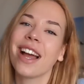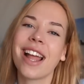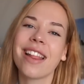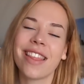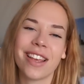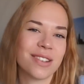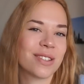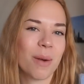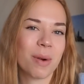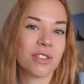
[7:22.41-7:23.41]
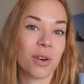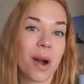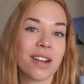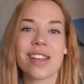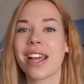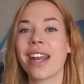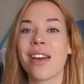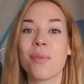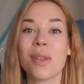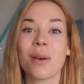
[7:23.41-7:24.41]
Again, thank you so much for watching, and I
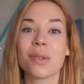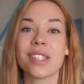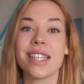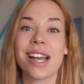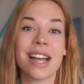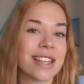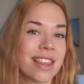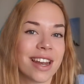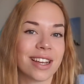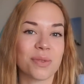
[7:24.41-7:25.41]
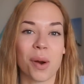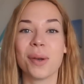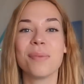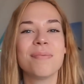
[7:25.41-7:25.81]
hope that I will see you guys in the next one.